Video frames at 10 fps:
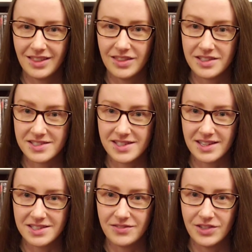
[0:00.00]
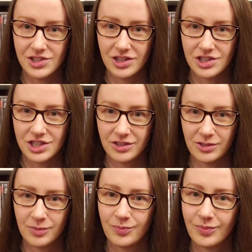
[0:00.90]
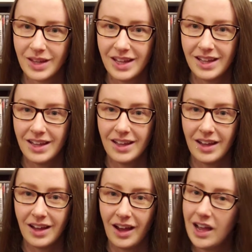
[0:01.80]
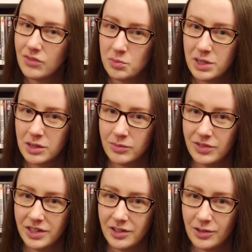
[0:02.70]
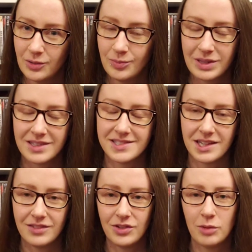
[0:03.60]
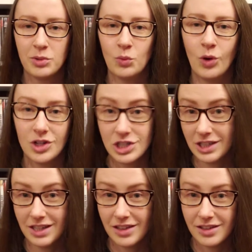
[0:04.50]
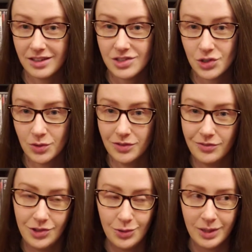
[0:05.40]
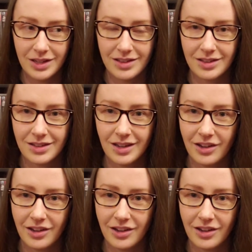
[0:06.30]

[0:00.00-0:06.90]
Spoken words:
This is the X Featurette channel. I have a pickup video because I have not been watching anything to review anything.